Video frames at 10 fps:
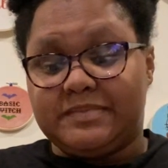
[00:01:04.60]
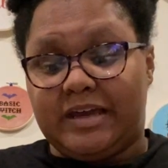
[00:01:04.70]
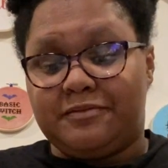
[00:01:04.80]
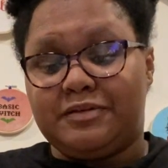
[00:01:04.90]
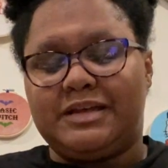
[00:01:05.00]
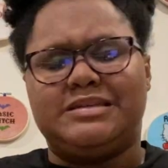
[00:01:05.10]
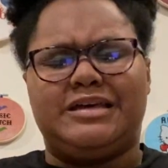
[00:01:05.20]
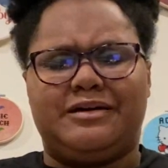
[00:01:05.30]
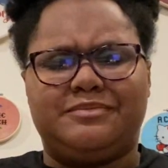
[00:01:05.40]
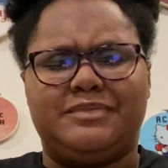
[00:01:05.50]
I realized
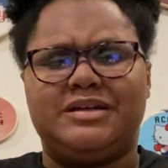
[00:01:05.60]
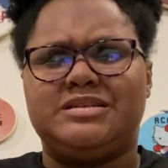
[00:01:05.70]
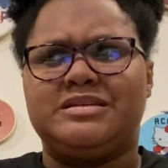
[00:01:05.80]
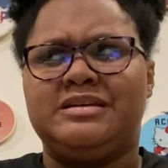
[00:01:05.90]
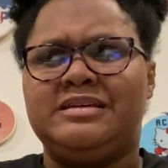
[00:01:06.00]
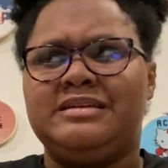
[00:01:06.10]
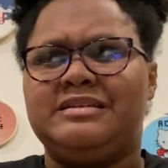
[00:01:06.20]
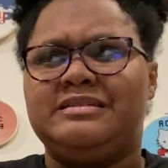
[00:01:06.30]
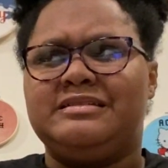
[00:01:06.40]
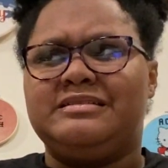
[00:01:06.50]
how much
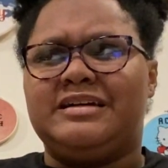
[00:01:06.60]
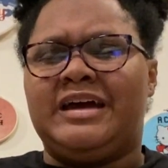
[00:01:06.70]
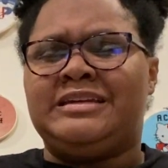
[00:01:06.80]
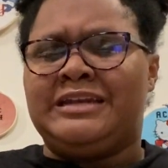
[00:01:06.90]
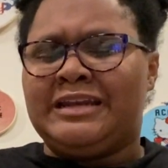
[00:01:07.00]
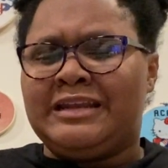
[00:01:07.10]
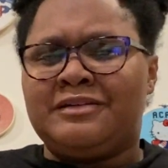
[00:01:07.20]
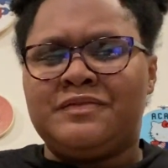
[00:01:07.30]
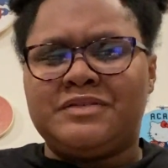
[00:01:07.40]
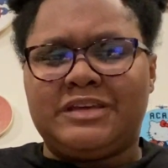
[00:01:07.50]
I needed it
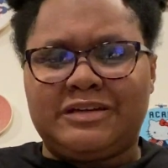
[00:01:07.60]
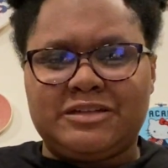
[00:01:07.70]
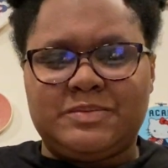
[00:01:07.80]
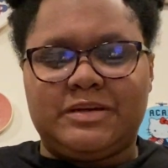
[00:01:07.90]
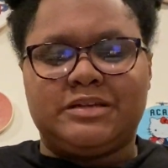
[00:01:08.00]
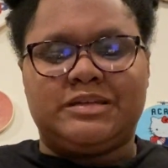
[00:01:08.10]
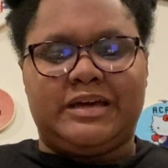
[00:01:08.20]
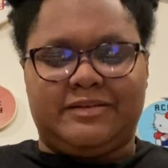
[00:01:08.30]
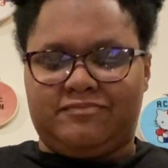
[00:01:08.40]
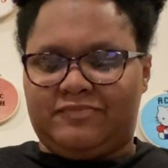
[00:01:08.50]
over the years because
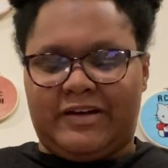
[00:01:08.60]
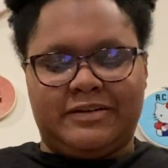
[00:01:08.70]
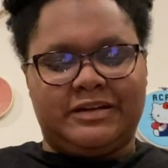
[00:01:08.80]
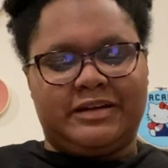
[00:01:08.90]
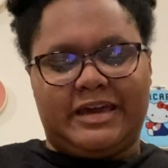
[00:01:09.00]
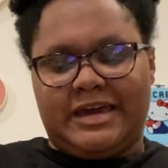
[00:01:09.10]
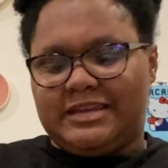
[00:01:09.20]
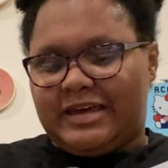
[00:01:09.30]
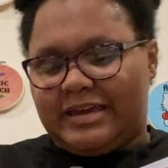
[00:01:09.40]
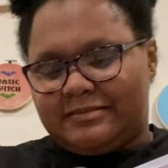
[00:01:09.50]
I found out I had
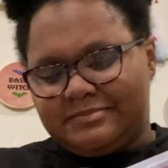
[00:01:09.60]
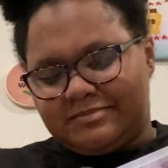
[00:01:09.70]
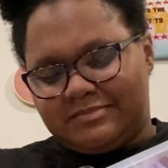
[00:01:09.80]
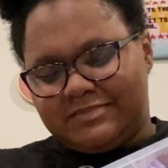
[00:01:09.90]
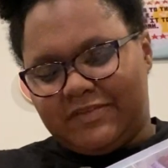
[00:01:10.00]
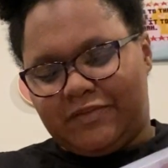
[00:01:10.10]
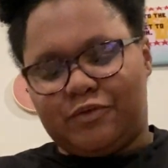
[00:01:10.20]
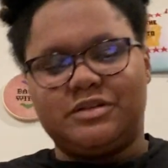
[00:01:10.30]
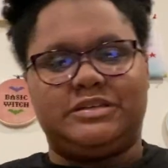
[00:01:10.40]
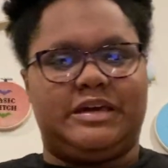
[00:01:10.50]
like
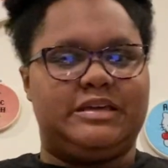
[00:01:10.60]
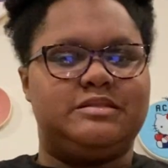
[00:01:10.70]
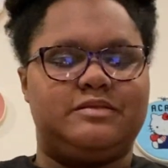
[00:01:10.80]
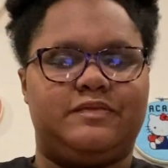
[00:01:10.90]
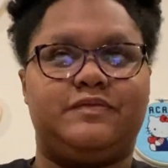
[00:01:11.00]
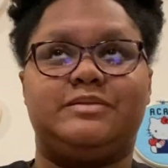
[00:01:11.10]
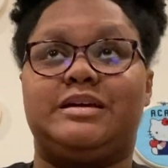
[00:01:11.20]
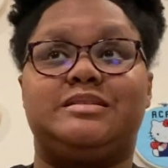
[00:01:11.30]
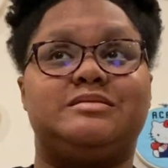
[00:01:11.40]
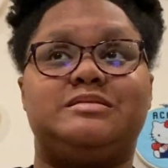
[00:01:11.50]
6 skeins
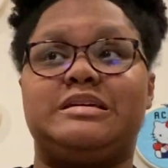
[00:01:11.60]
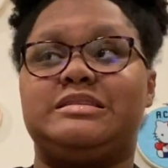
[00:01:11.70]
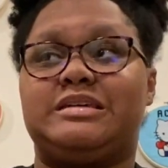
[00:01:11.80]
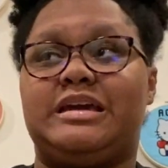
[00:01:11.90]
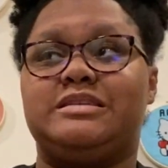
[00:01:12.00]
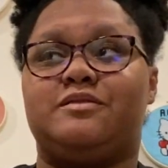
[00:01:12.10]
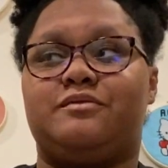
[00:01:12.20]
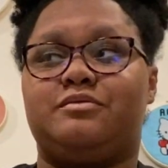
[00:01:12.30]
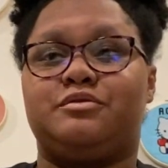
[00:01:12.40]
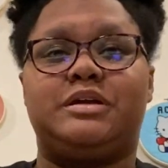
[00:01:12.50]
of
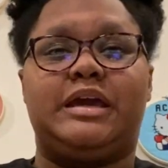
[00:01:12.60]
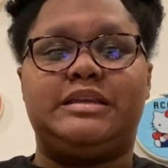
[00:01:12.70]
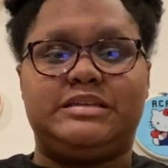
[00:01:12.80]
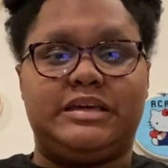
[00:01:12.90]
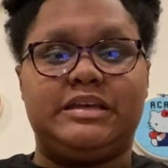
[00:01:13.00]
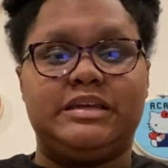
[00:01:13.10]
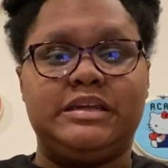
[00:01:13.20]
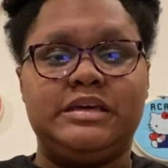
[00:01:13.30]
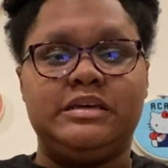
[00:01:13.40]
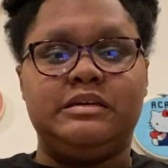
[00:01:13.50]
318,
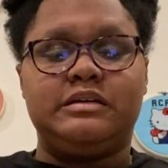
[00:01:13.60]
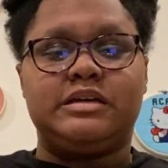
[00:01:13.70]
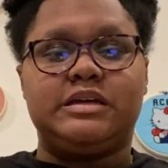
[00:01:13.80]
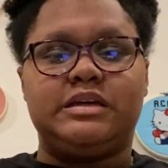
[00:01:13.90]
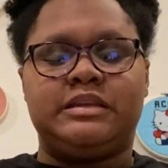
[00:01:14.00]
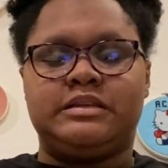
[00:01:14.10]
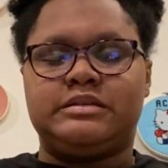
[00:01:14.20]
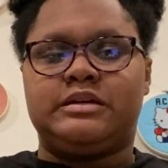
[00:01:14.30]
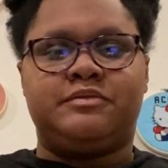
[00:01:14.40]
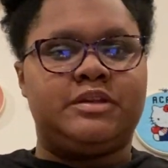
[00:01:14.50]
and that's
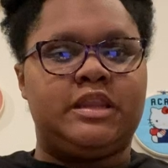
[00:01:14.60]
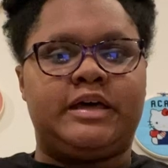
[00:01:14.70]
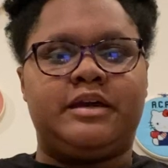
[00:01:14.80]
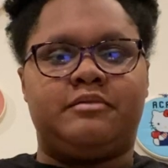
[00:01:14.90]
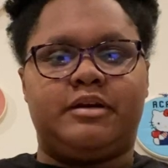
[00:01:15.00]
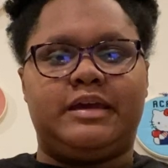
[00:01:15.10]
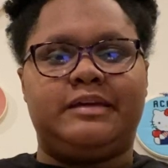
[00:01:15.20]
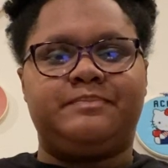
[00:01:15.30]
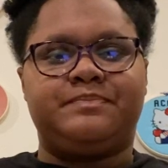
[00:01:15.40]
like a really light gray.